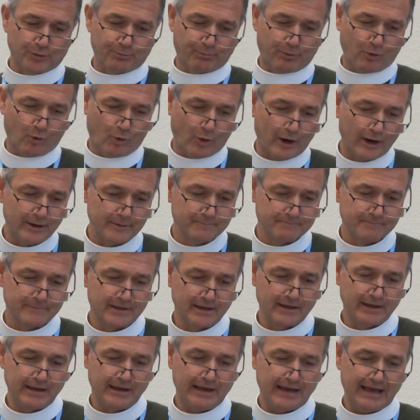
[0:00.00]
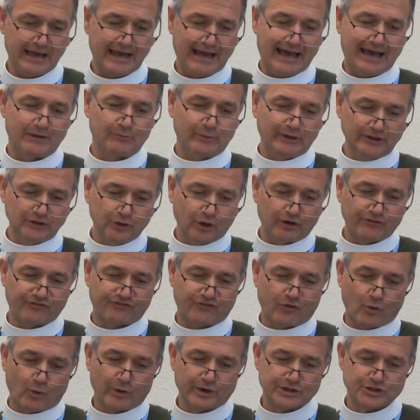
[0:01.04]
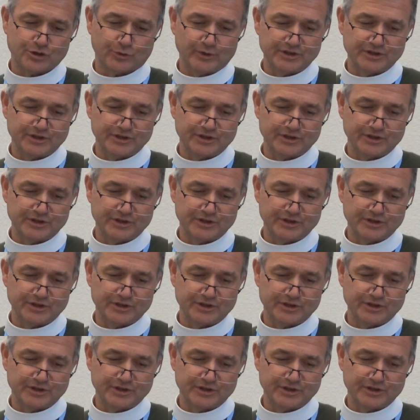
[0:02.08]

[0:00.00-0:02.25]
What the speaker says: report, and we look forward to